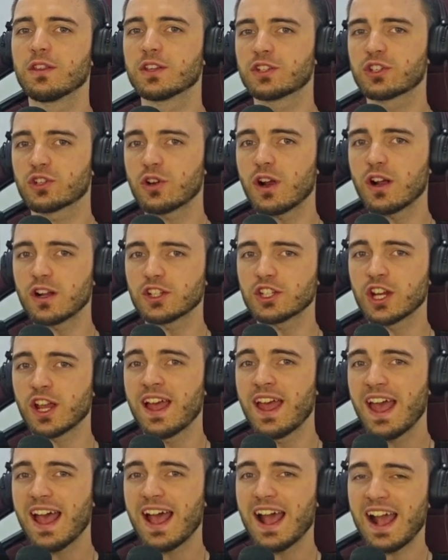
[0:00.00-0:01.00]
the
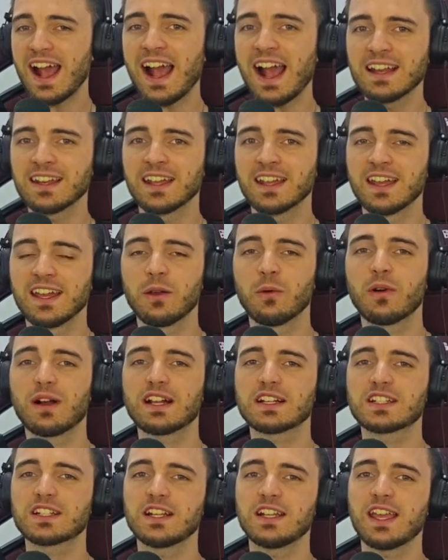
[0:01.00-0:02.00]
structure, and it will
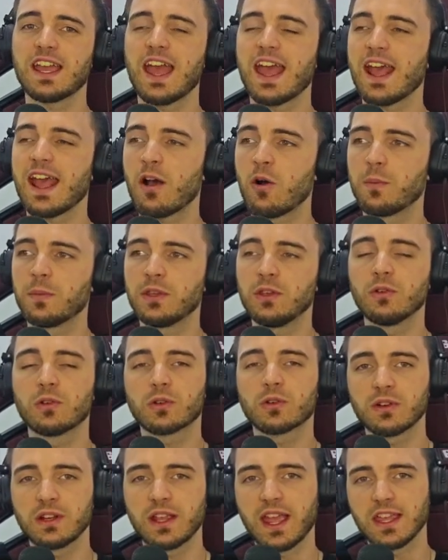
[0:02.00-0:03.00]
actually help you
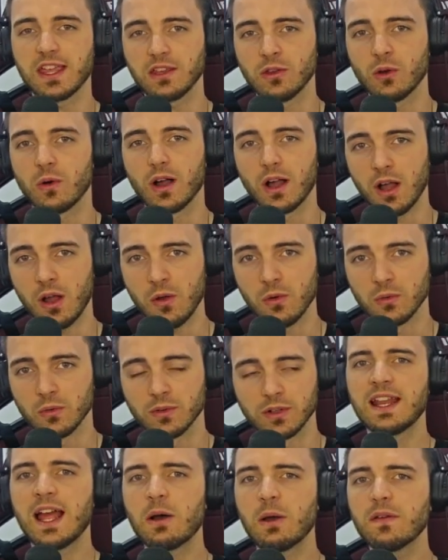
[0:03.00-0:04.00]
create your own.
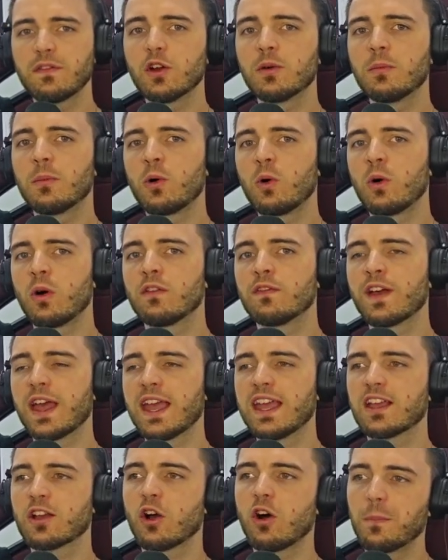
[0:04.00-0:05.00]
Now, if you're more of
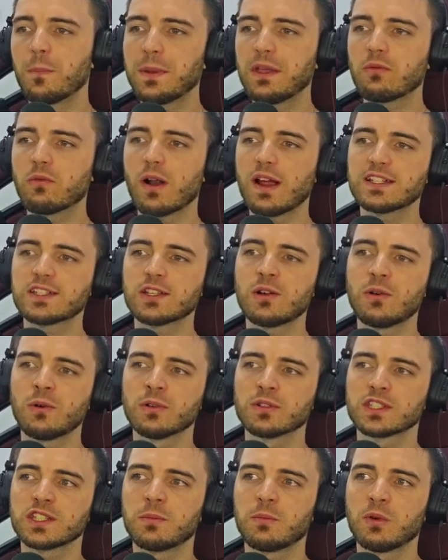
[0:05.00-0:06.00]
a copywriter
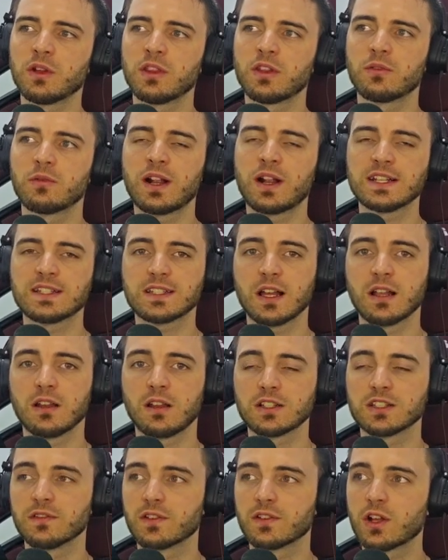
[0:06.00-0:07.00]
or someone that writes a
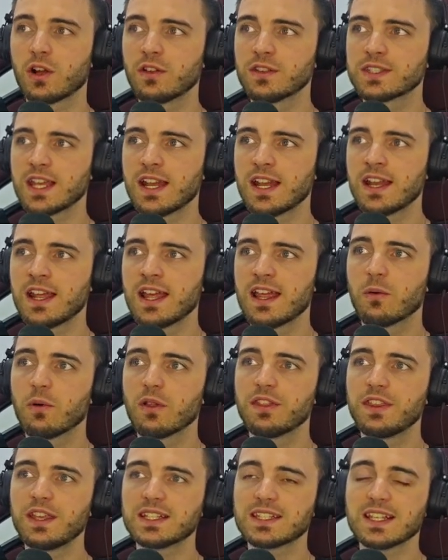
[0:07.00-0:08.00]
lot of content,
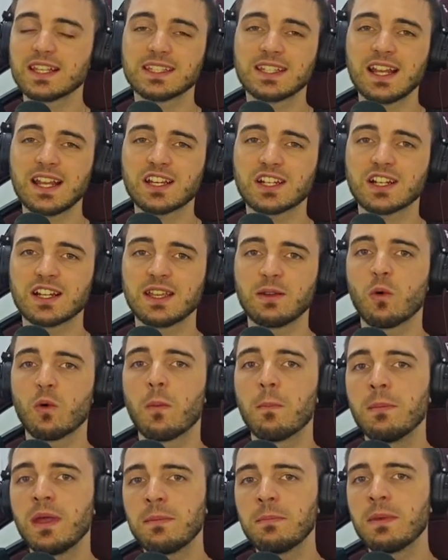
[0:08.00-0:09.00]
well, this essentially will
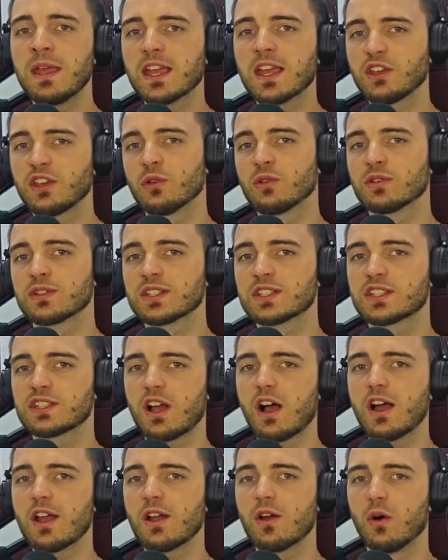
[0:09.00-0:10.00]
mimic your
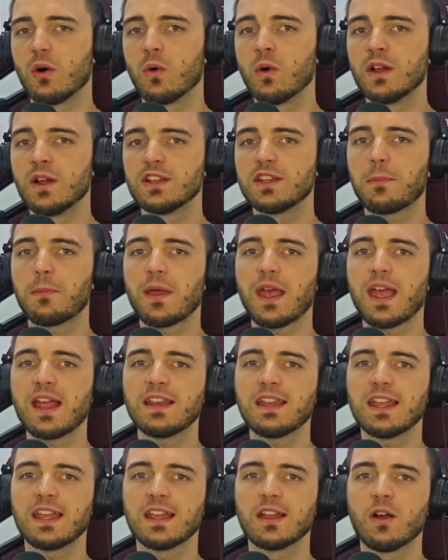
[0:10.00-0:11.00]
style
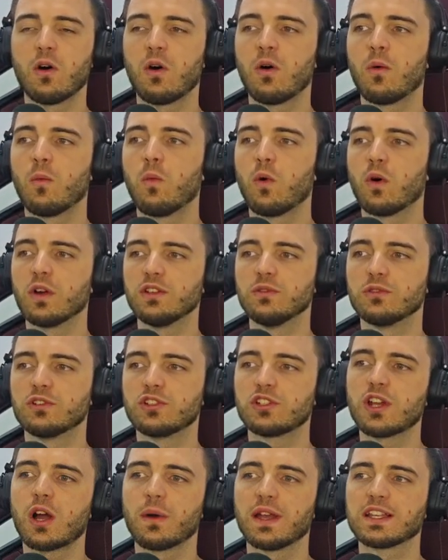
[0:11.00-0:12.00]
depending on what you
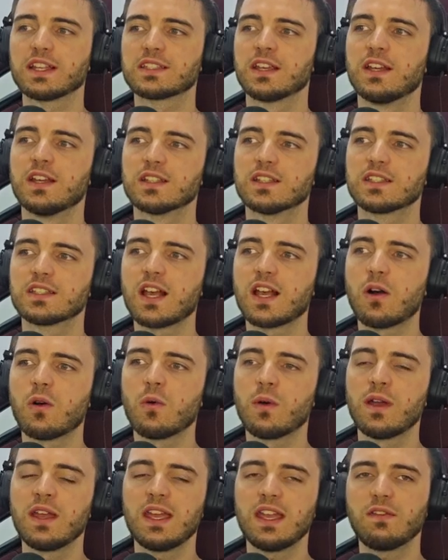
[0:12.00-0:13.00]
show it.
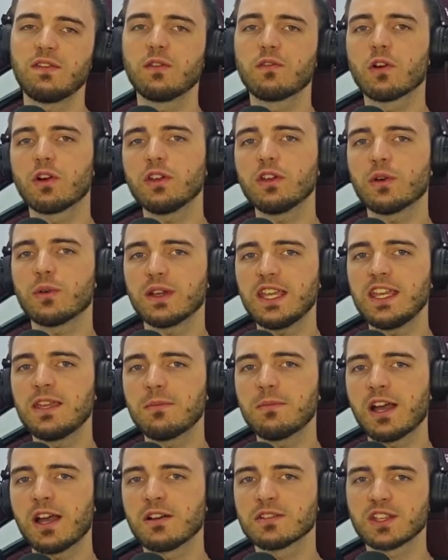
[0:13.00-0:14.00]
So if you've got your email
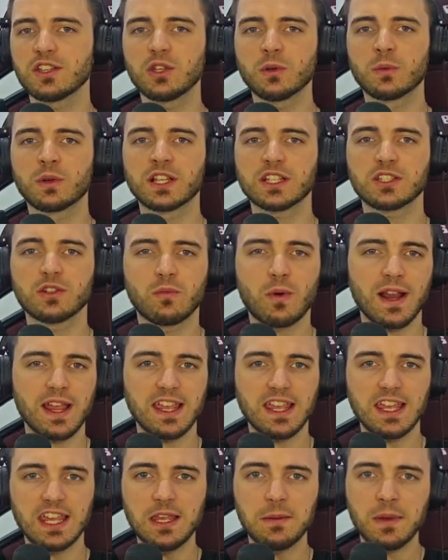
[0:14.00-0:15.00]
emails and you want it to
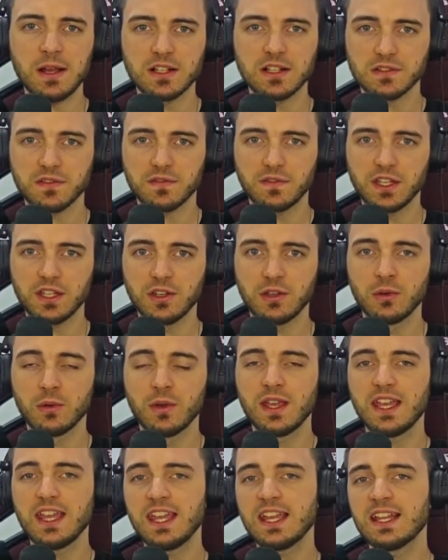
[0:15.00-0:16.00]
write emails for you
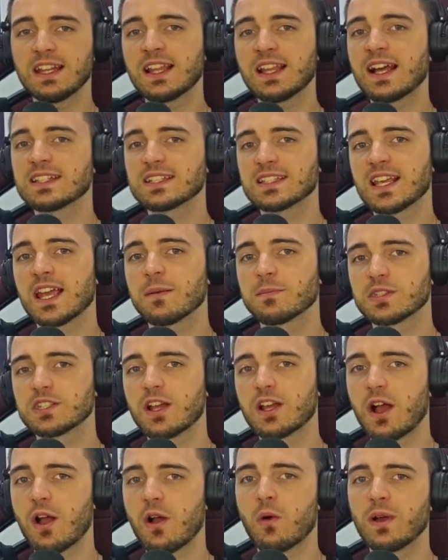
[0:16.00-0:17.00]
in that same
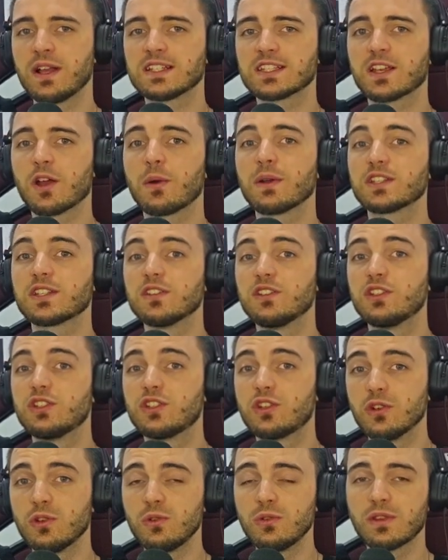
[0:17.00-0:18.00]
style, it's going to
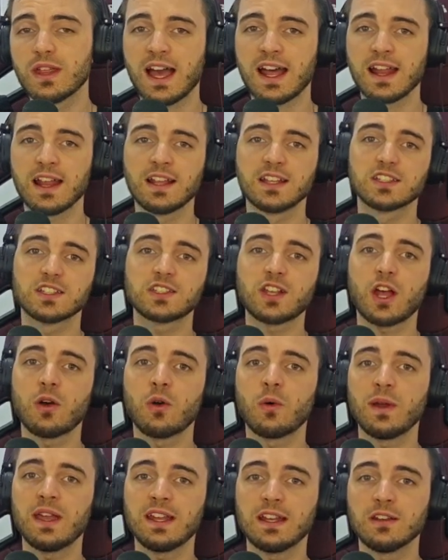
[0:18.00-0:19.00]
do that
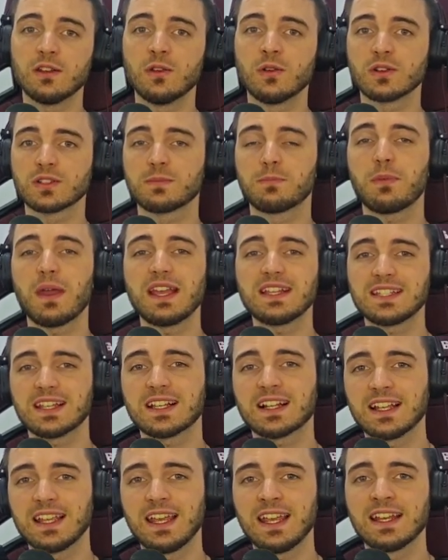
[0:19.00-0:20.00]
so it looks
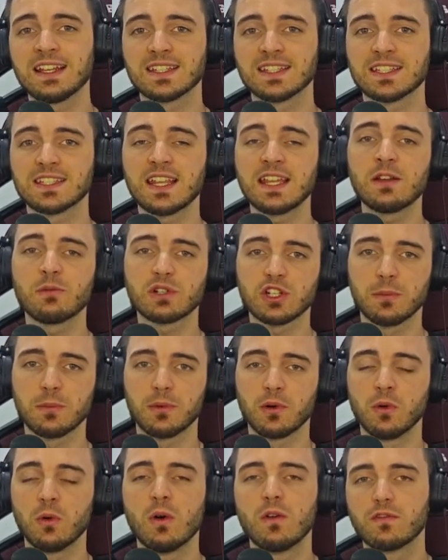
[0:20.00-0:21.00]
basically
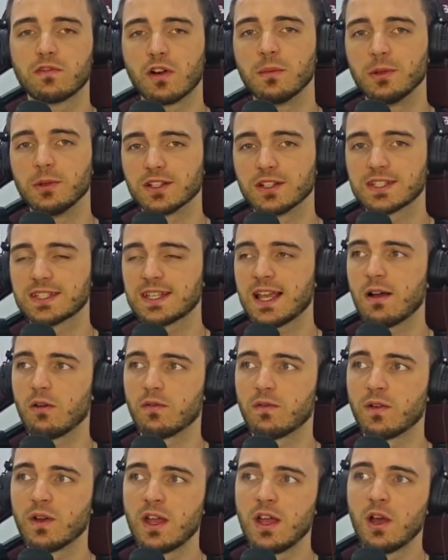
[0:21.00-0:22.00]
indistinguishable from
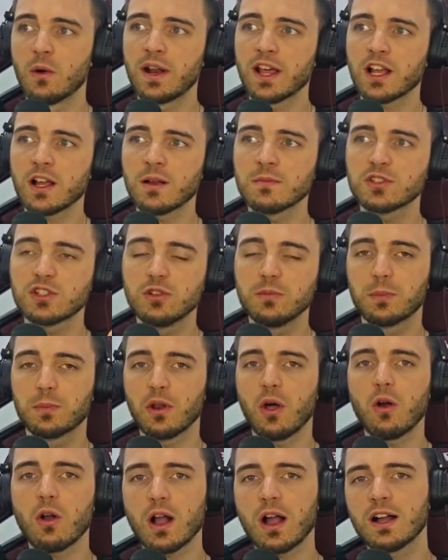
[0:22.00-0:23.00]
yourself. When it comes to
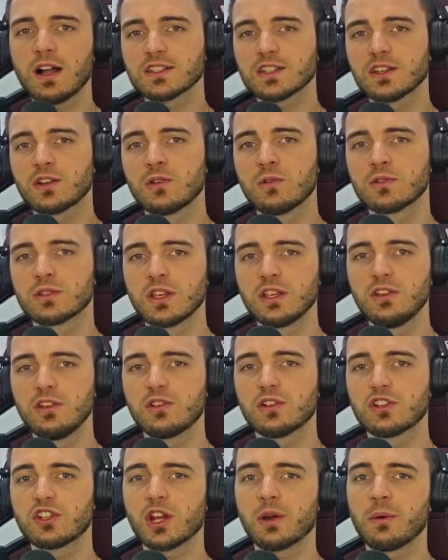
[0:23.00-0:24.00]
blog articles, you
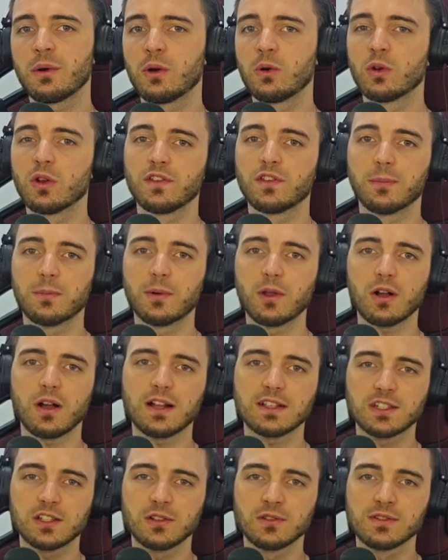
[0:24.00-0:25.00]
could show it all of your blog
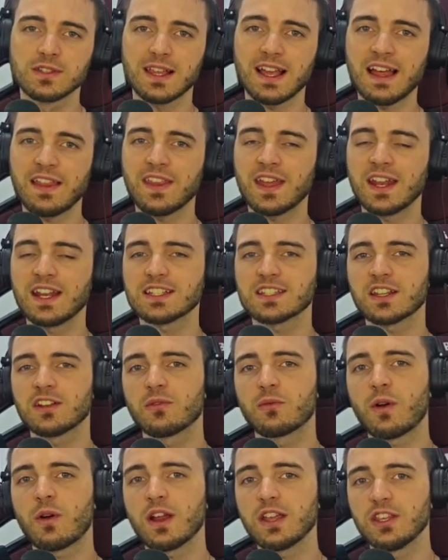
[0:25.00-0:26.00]
articles and then it's going
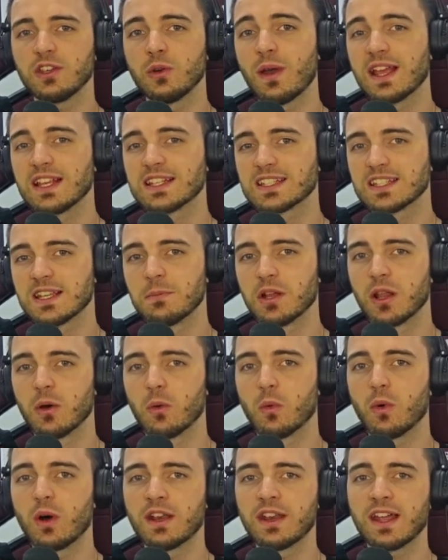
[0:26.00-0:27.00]
to write you a similar
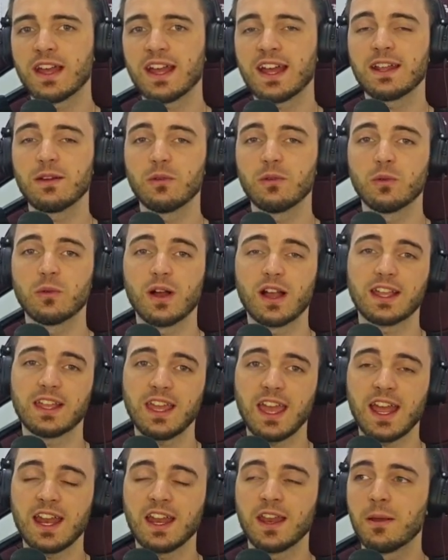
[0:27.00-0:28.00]
one and it will
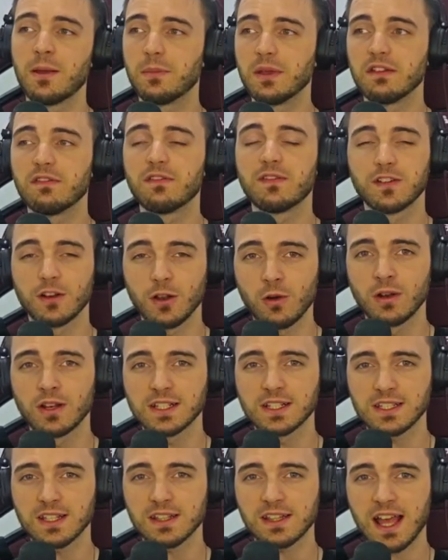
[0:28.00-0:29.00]
again be
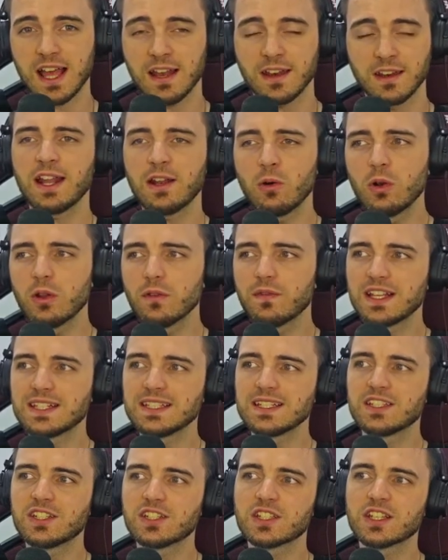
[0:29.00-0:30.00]
flawless at that. And all of
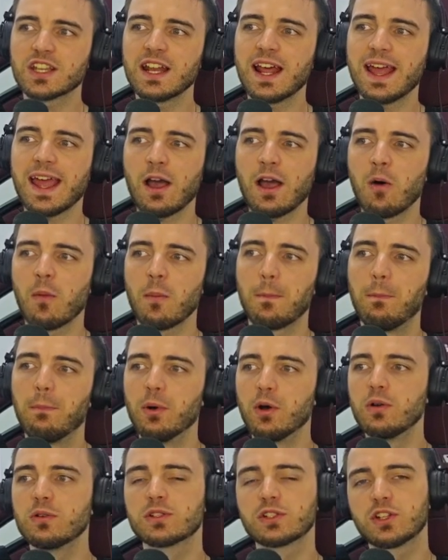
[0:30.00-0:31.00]
this is just going to help
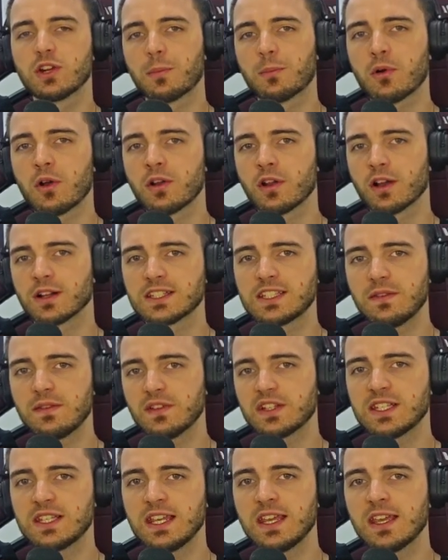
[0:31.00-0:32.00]
boost your
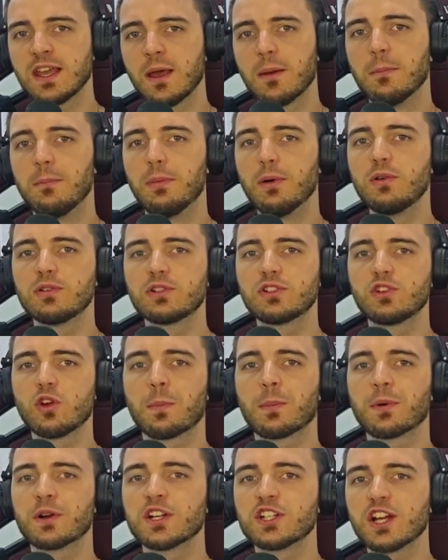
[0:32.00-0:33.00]
productivity, boost your
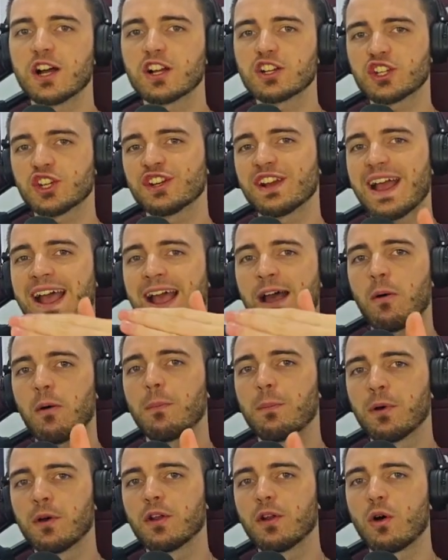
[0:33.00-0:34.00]
production
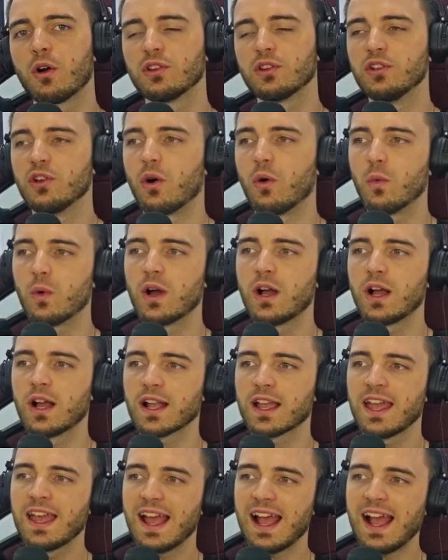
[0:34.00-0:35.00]
output on your
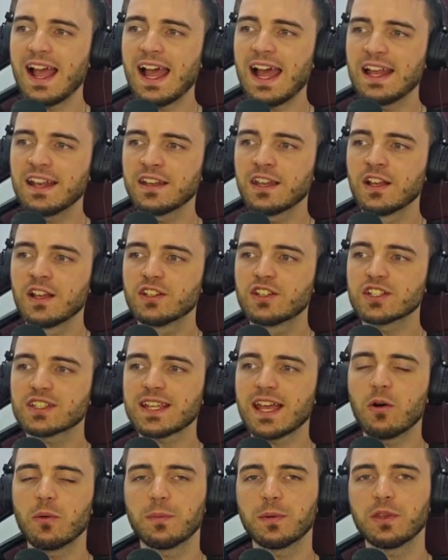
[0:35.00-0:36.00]
work, and just
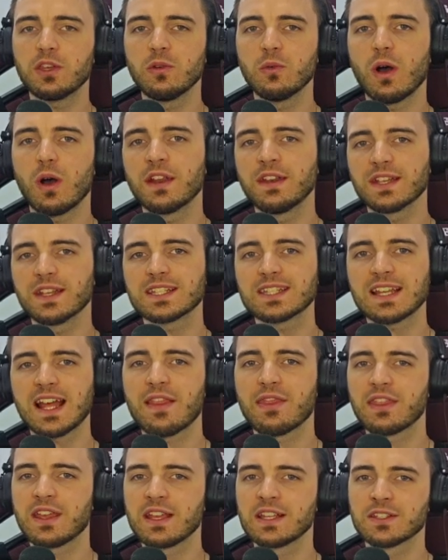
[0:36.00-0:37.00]
help you
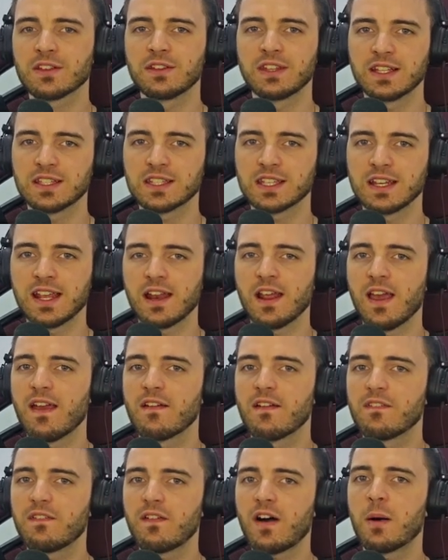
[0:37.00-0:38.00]
understand things on the internet
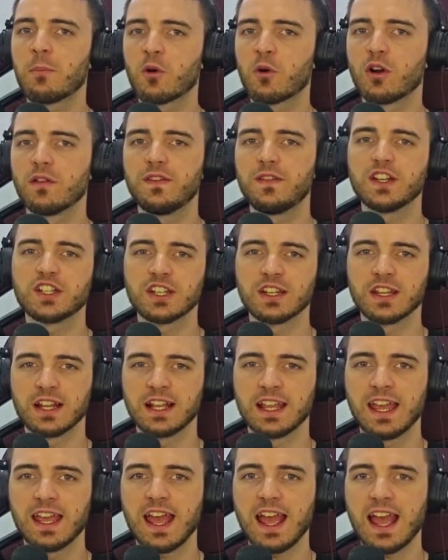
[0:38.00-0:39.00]
far more
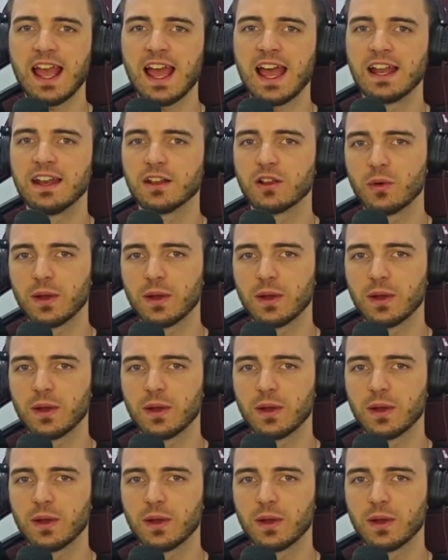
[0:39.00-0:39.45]
efficiently and